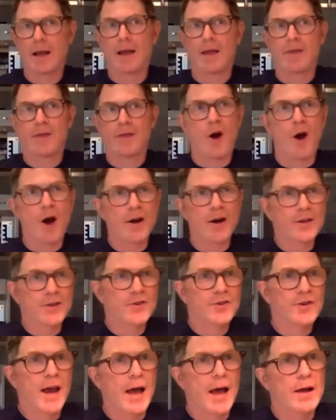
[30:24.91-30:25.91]
The hardest
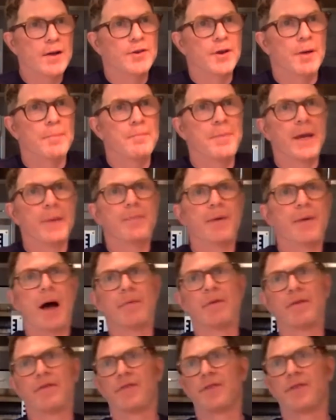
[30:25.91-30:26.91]
challenge on Beat
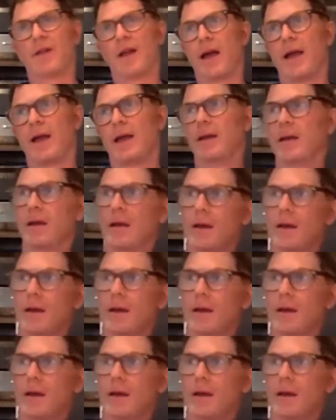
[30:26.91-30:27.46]
Bobby Flay?